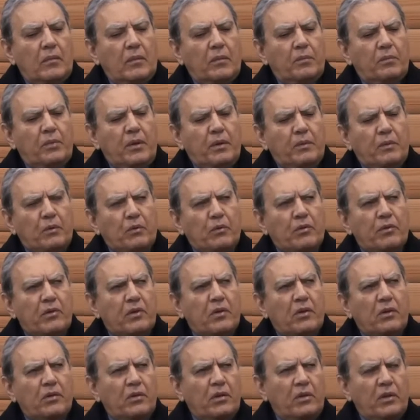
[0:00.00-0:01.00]
people were
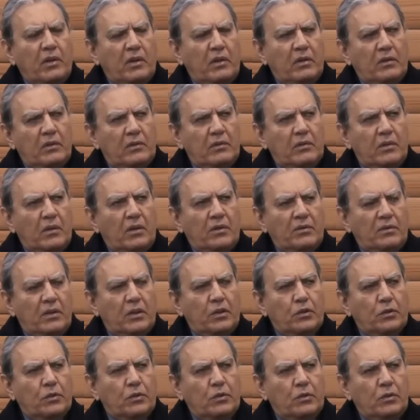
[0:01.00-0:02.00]
knocking on the
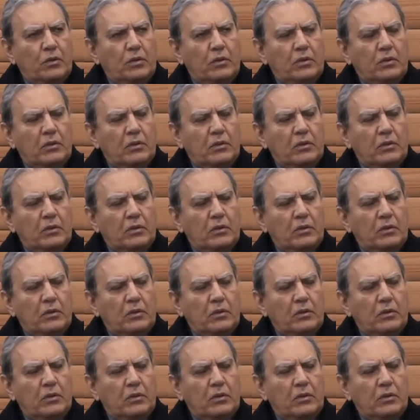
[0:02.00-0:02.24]
door.